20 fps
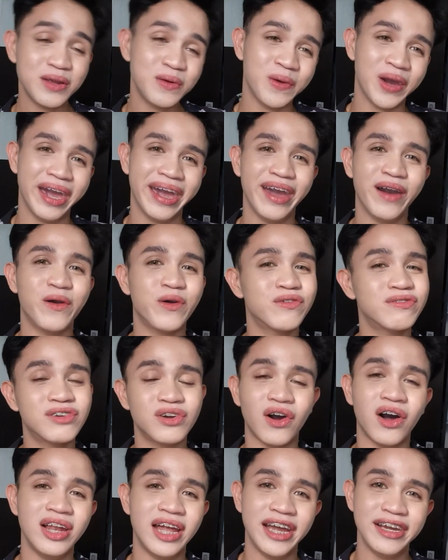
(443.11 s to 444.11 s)
Anyway,
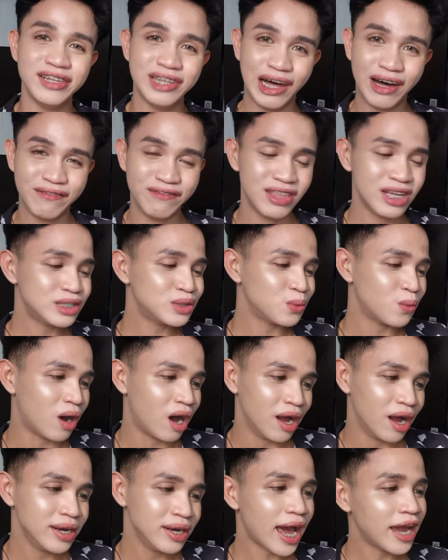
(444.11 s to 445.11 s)
overall, I love this
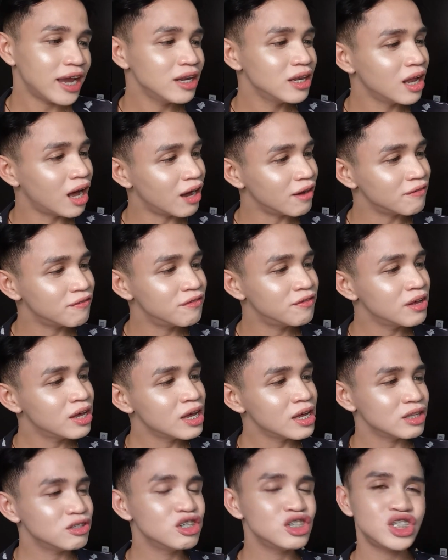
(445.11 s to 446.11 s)
one. I love
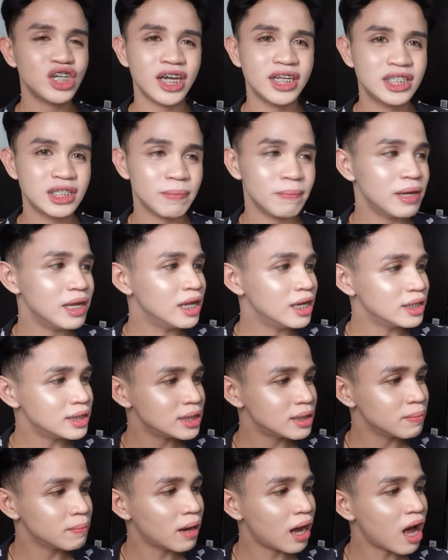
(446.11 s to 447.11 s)
the shades
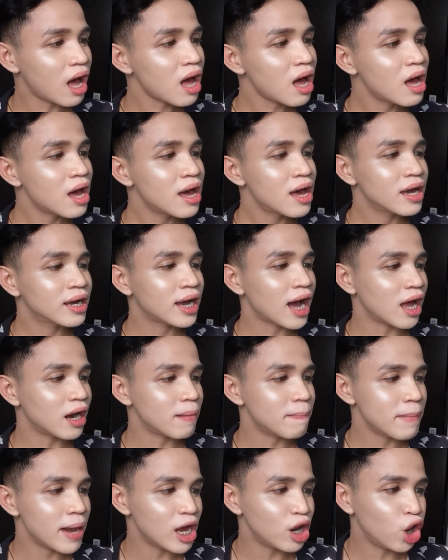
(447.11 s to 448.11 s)
Bellissima,
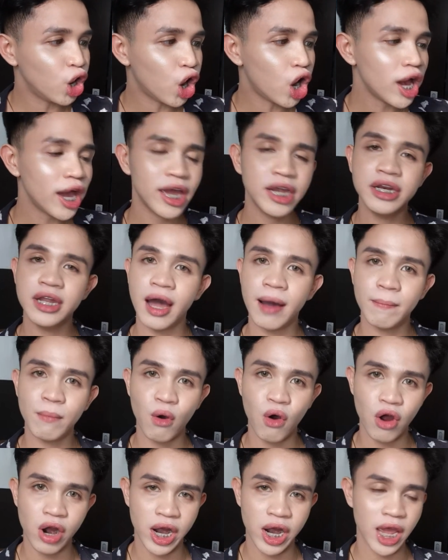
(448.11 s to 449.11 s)
Caramello, and
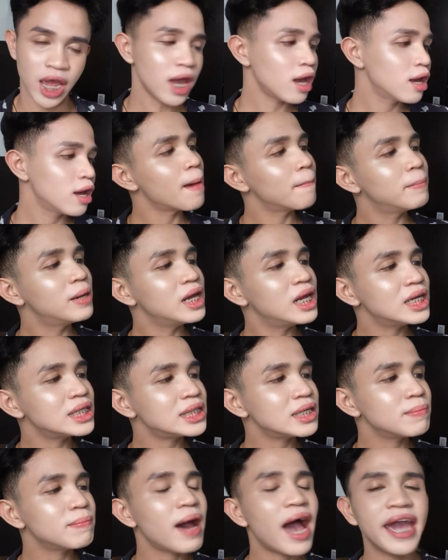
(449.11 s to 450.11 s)
Amore.
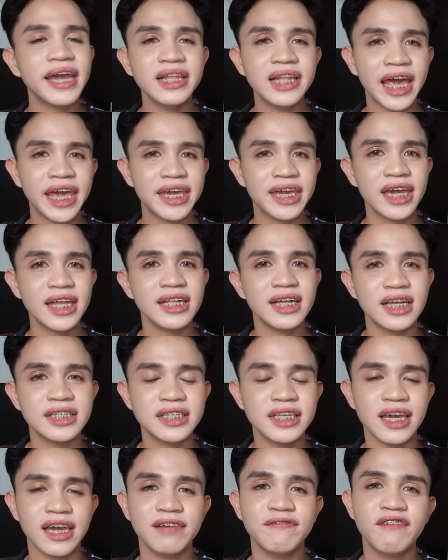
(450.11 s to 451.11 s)
Bellissima, I like it
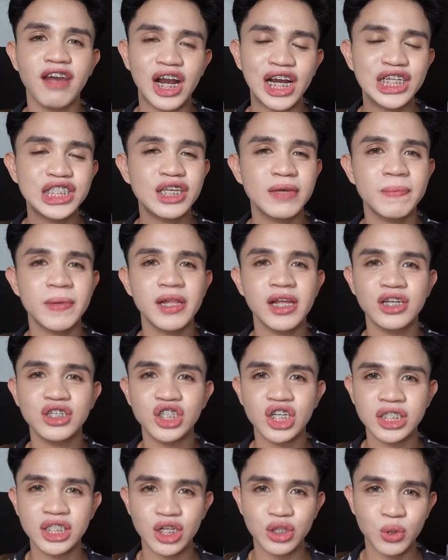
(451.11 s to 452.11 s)
kasi very similar
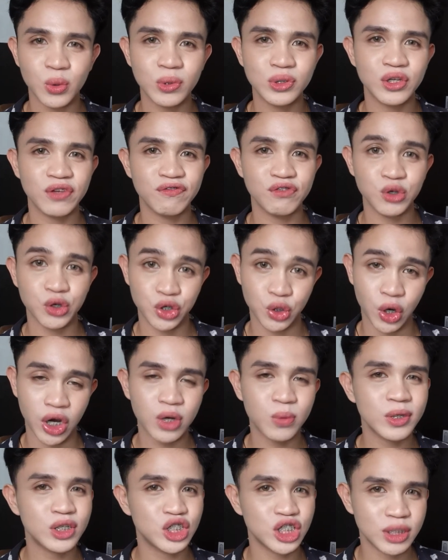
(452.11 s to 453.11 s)
siya sa Toast of New
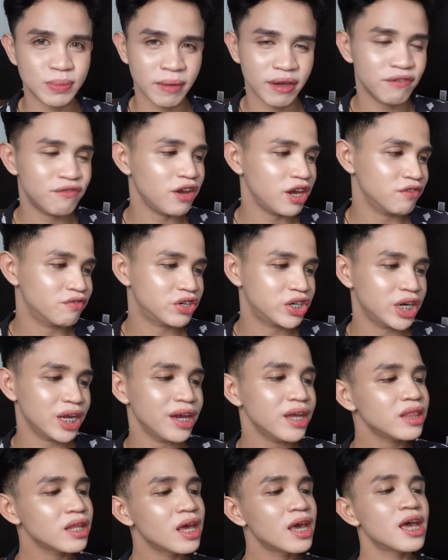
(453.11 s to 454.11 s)
York, which is my
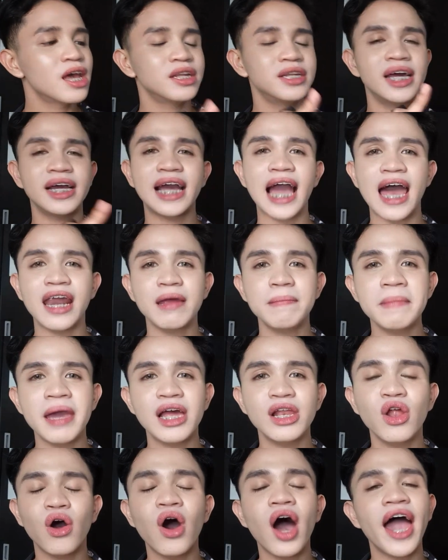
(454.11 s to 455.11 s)
favorite. The
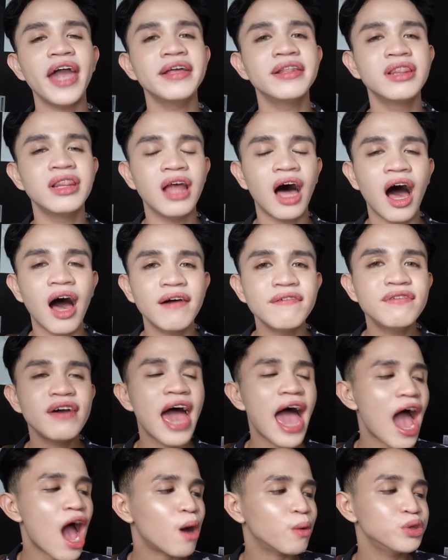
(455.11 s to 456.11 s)
Caramello, I love
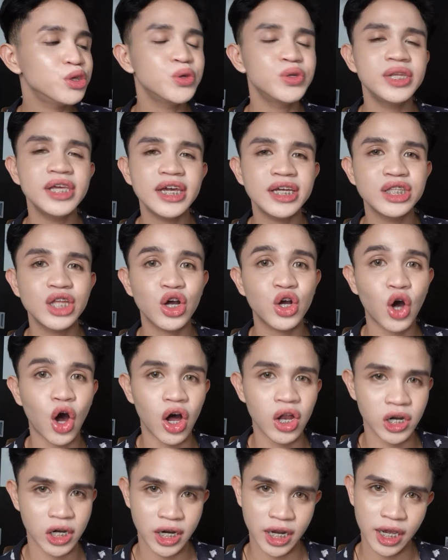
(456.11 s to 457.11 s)
how unique the
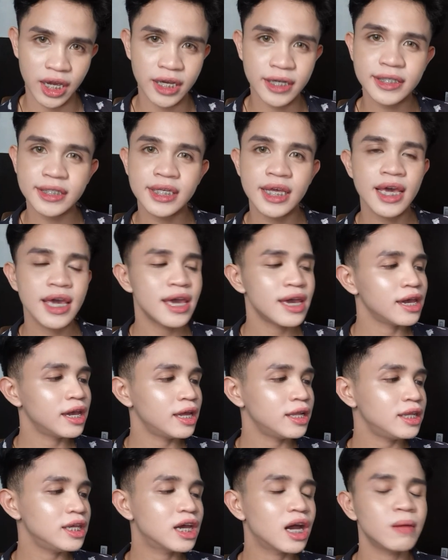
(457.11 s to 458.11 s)
color is.
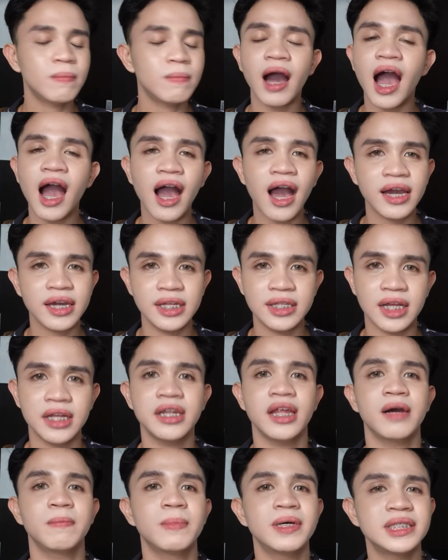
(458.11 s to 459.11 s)
Hindi ka makakakita
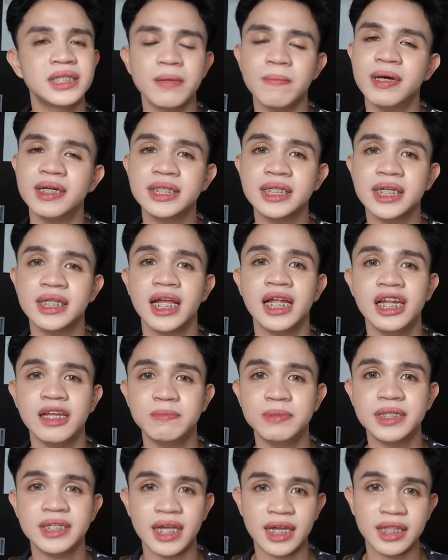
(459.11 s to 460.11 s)
ng basa-basa na
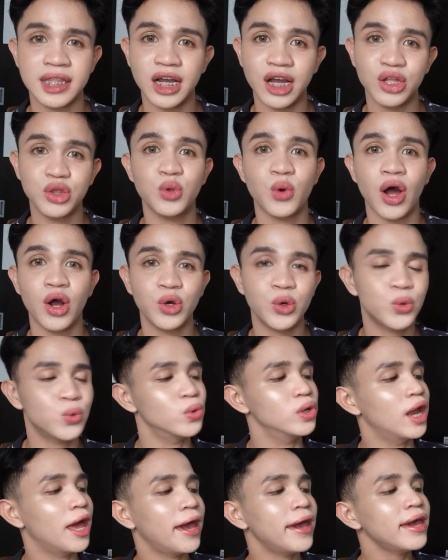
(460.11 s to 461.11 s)
lipstick na ganito ang
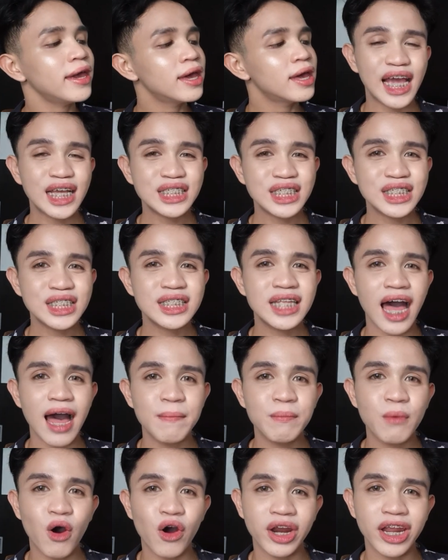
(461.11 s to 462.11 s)
kulay. Next is the
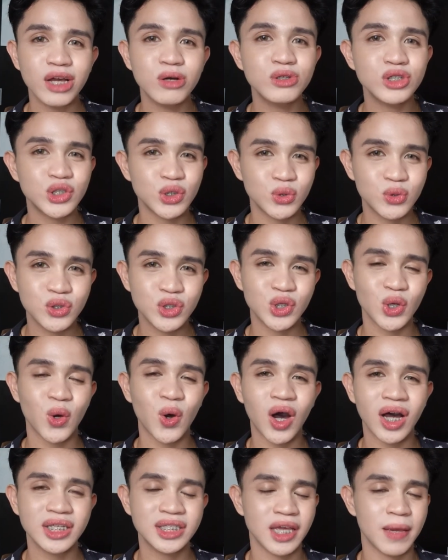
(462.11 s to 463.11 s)
Amore. Gustong-gusto
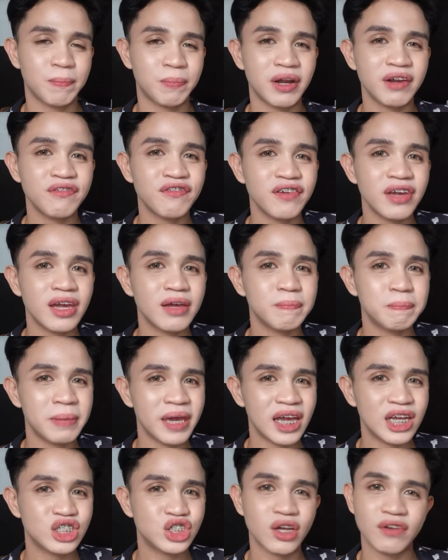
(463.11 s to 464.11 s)
ko kasi perfect
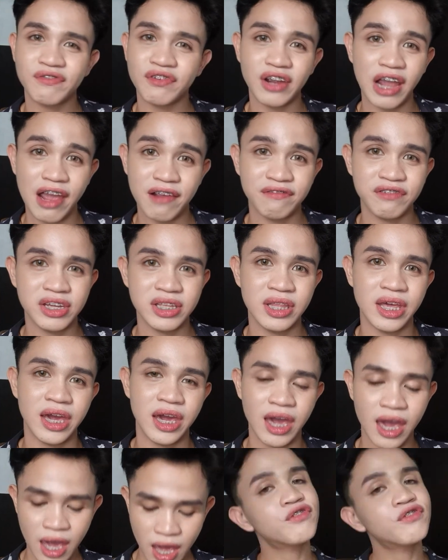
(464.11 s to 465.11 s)
pink siya for
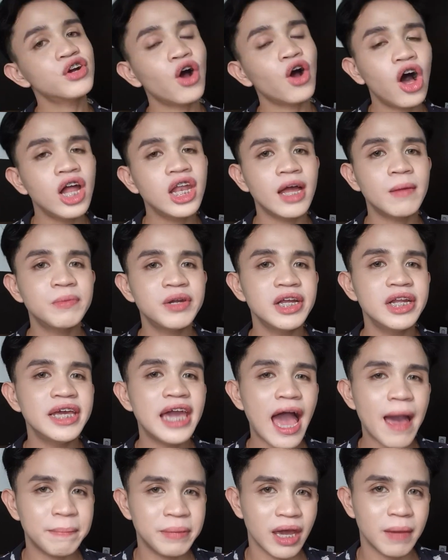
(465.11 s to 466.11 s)
everyday. Overall, I'm
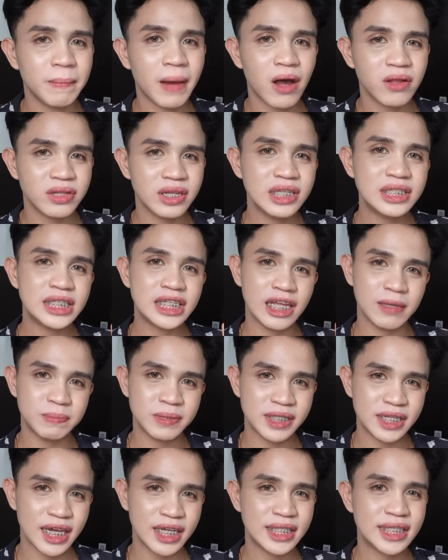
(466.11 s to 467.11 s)
really happy about these
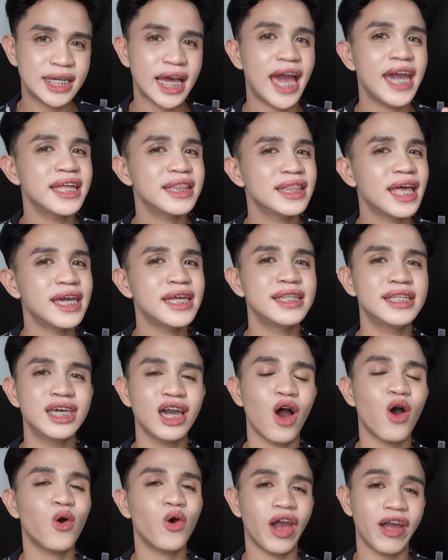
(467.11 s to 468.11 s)
lipsticks. Kahit na
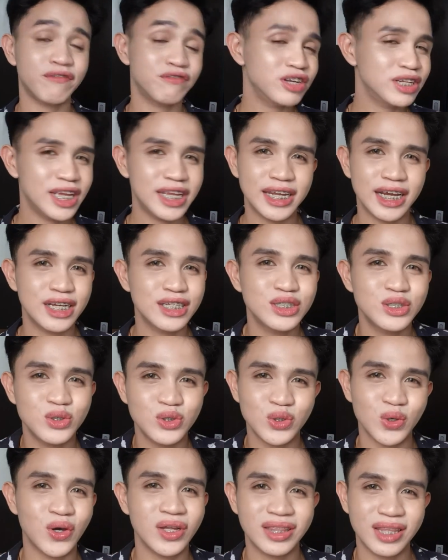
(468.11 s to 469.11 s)
hindi ako everyday
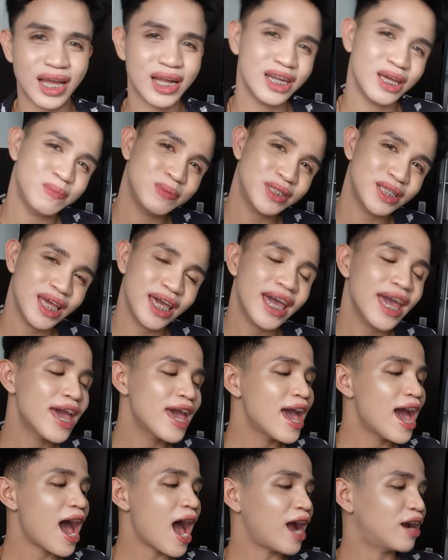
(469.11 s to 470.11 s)
nagsusuot ng
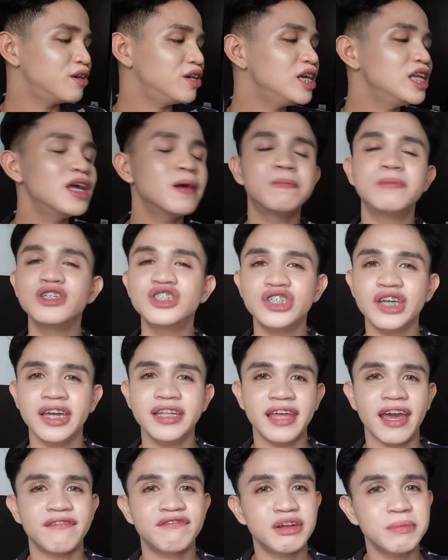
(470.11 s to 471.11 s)
lipstick, I really
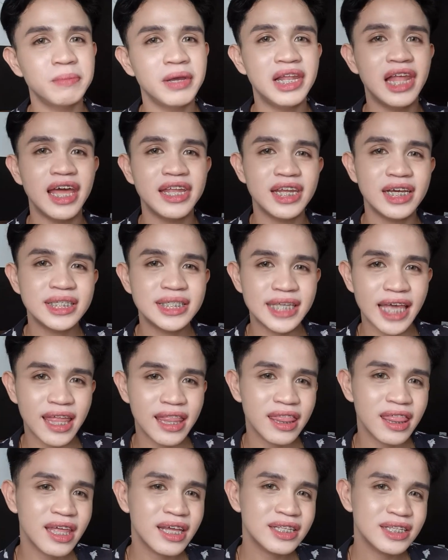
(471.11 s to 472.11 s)
appreciate Ever Bilena
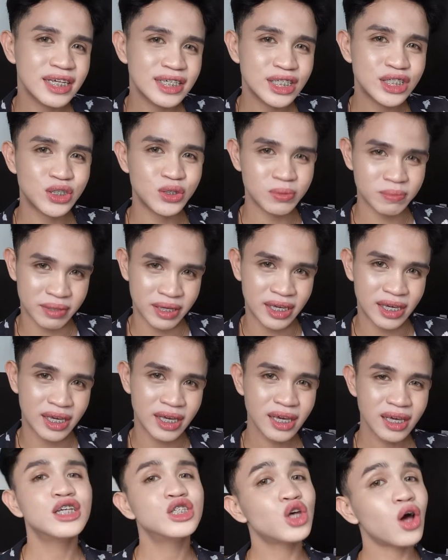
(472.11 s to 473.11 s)
sending this to
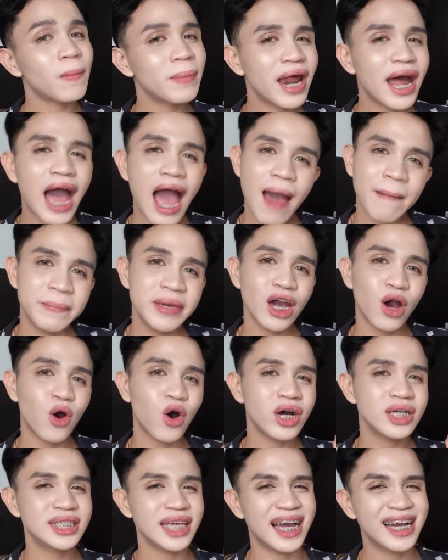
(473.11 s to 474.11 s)
me. Sobrang happy
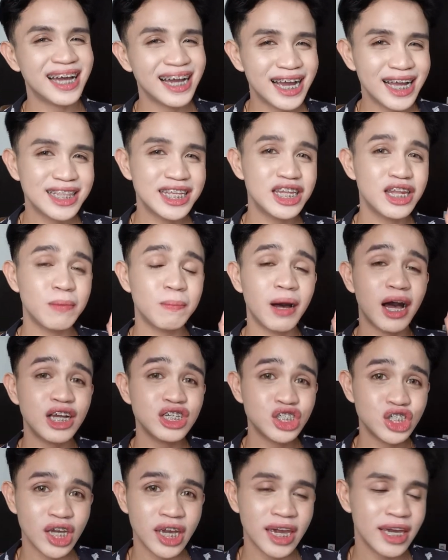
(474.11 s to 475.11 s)
ako kasi ang gaganda ng
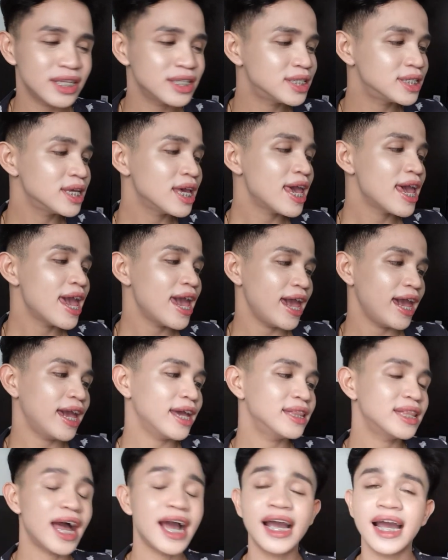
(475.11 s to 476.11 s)
mga shades
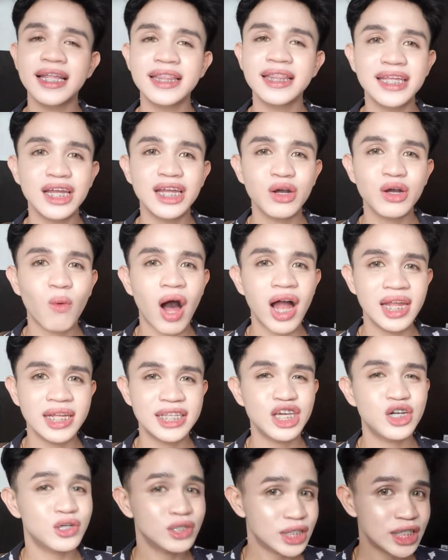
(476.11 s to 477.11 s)
and ang ganda ng
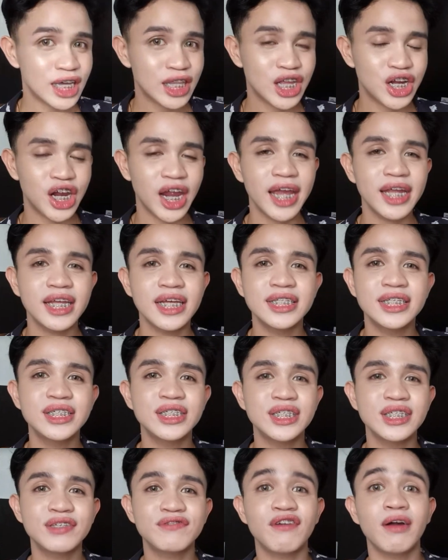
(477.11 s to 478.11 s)
quality considering that
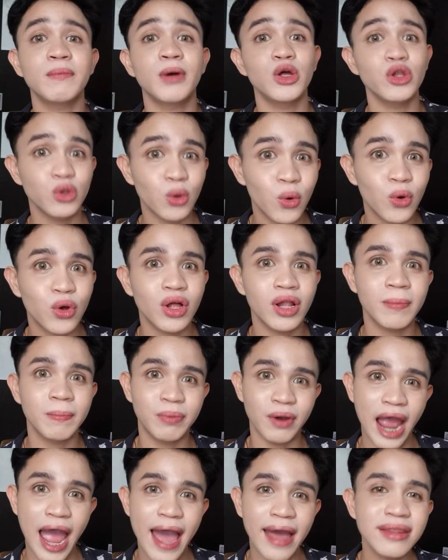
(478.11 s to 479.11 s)
this is from a local
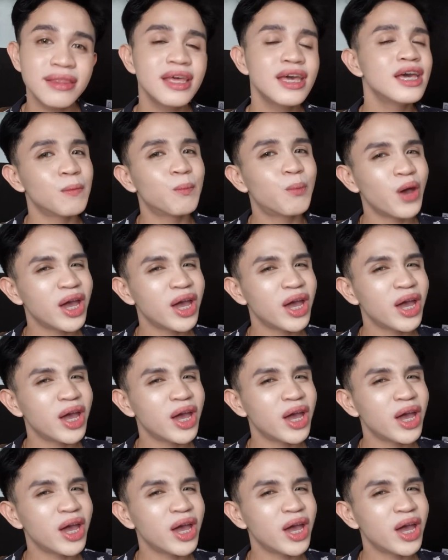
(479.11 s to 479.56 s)
brand.